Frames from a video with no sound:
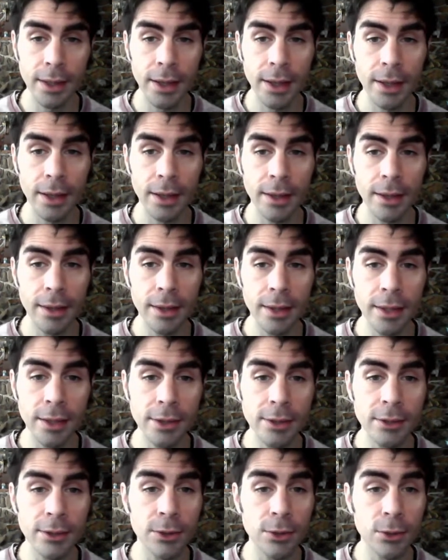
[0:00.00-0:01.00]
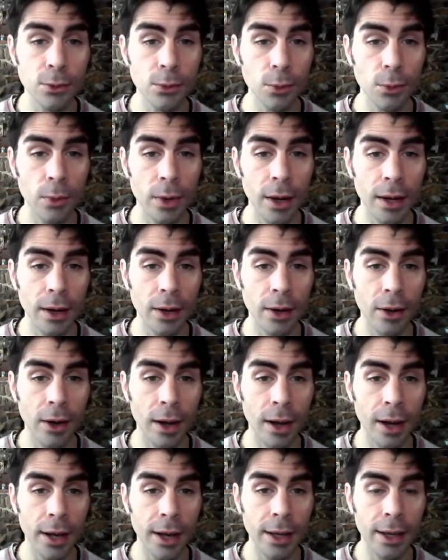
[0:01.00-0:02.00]
and this
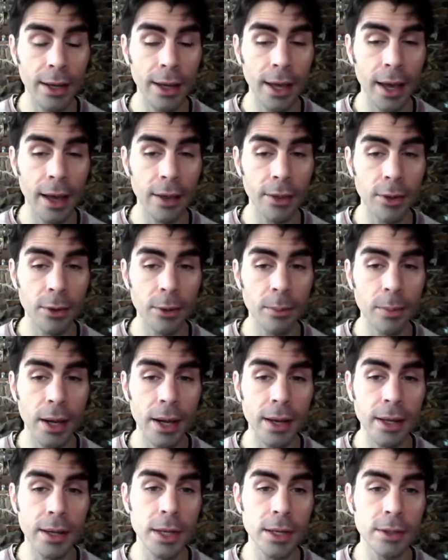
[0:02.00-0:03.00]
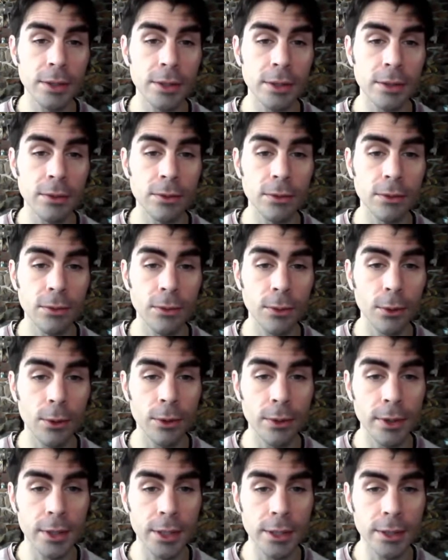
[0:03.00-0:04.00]
is where I gather my
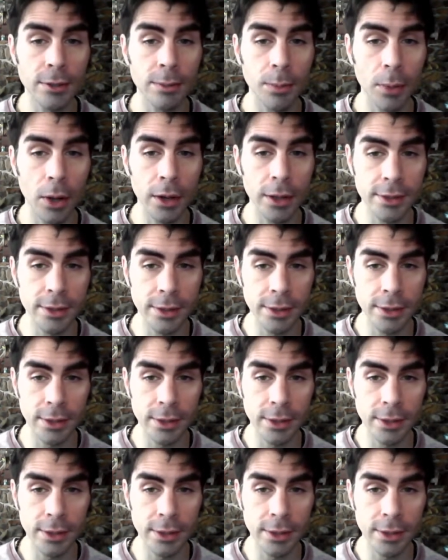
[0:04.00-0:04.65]
information